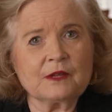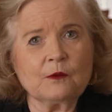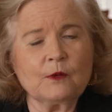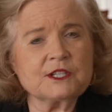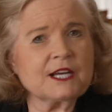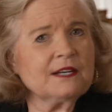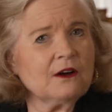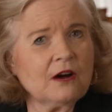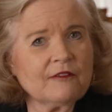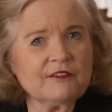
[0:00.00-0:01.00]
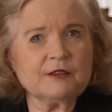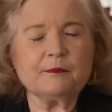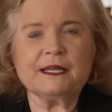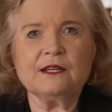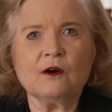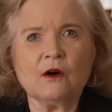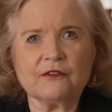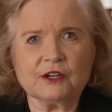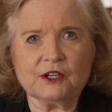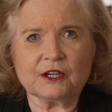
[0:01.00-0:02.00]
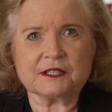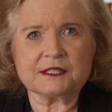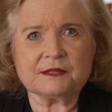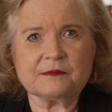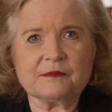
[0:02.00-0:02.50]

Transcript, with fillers: which can often be overlooked.